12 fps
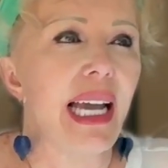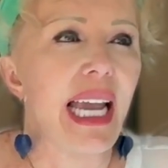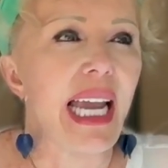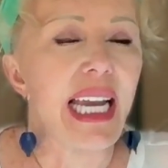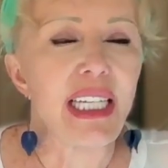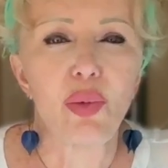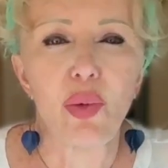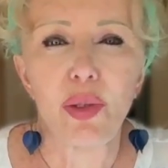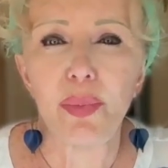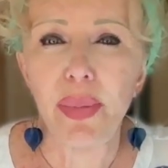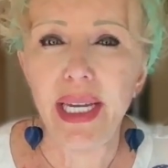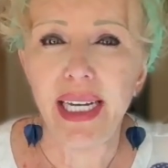it
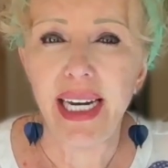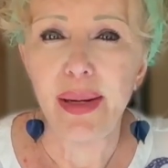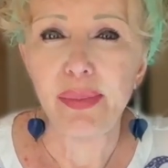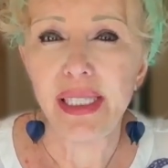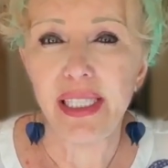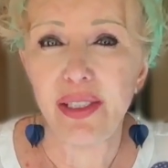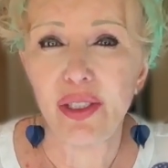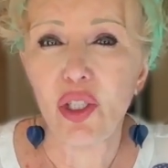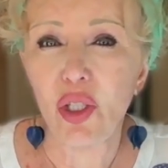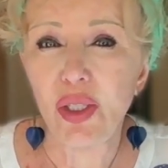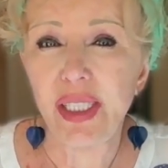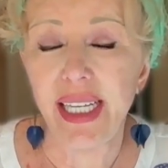will be an absolute
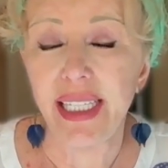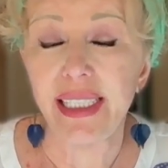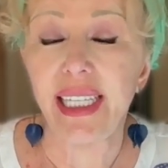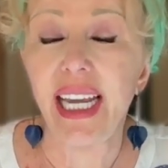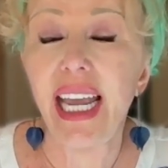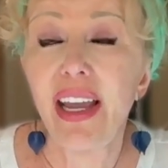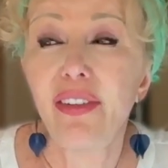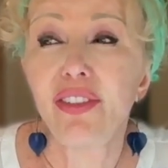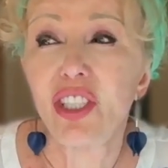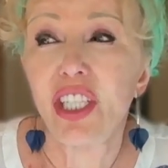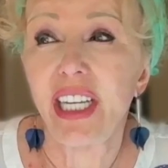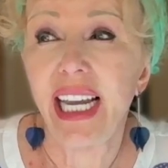godsend if
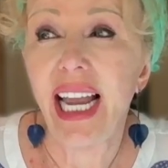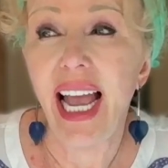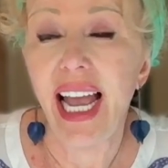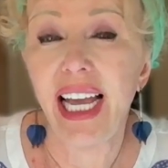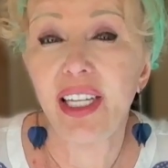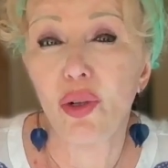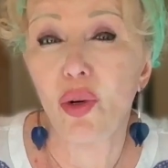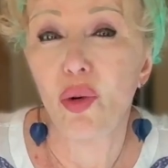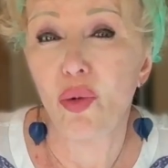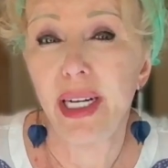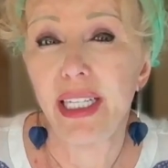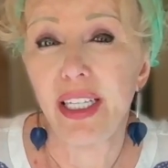she had
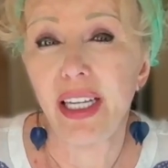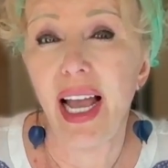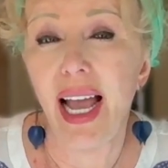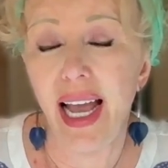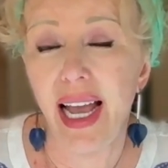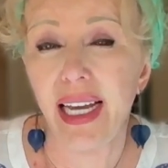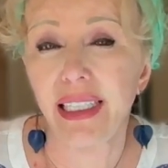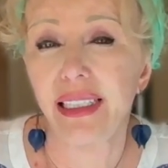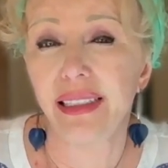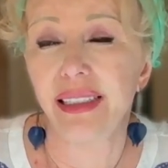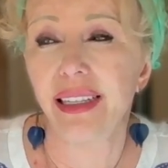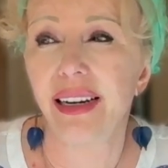already had
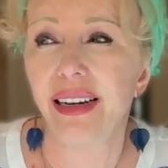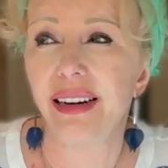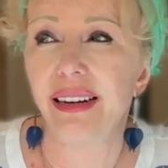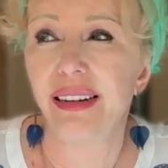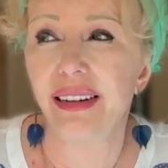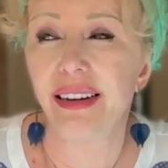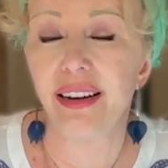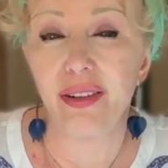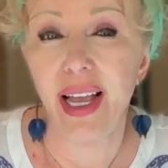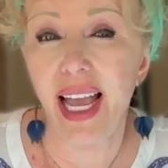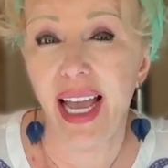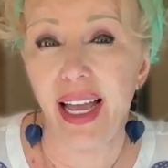
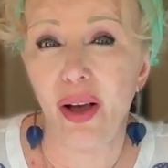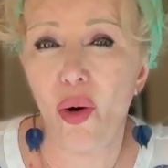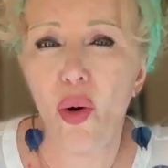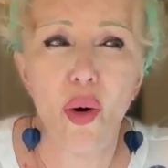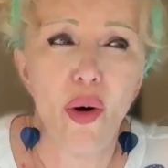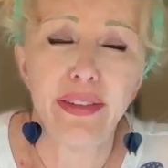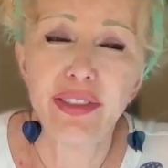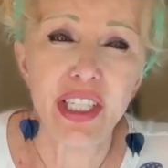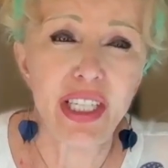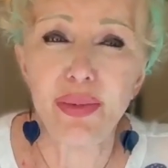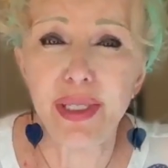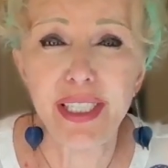long hair, or if
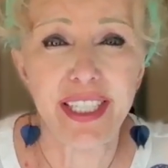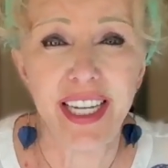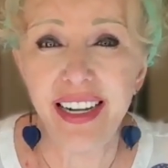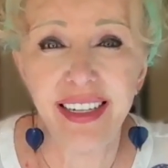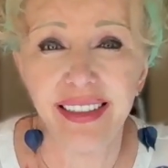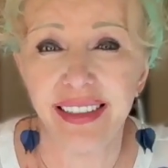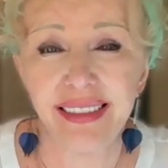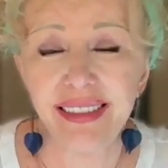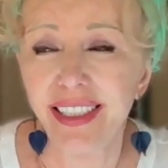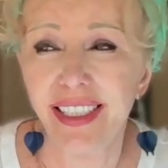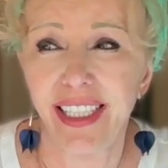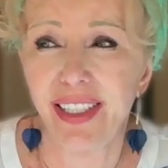she was young,
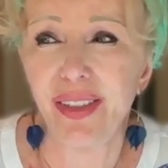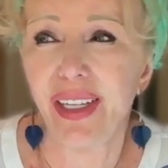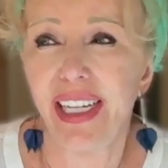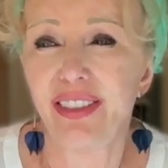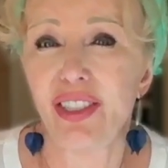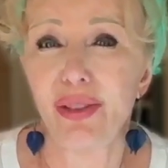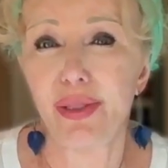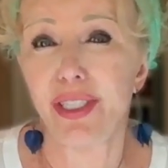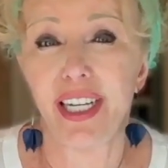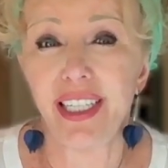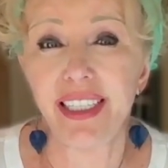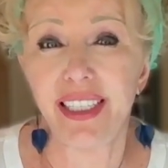if she was
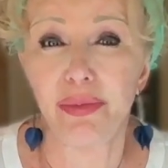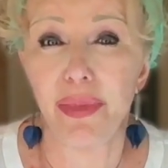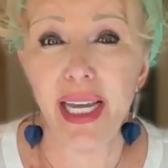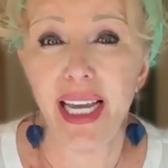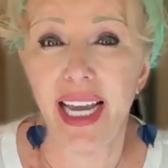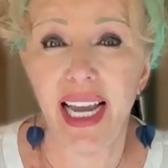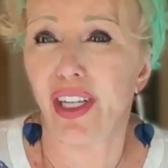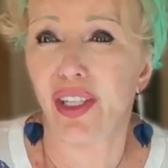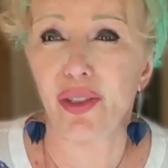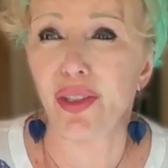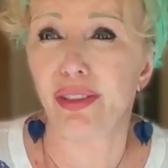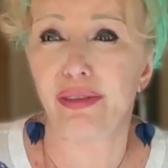younger than me and
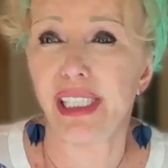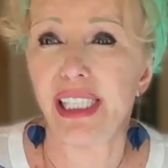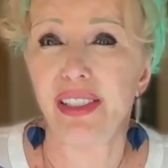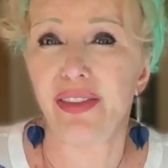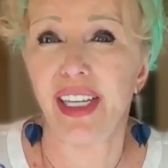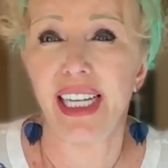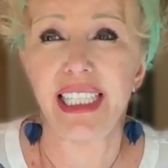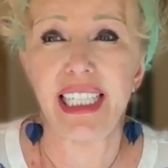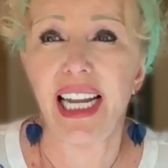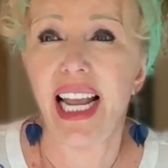all the rest of it,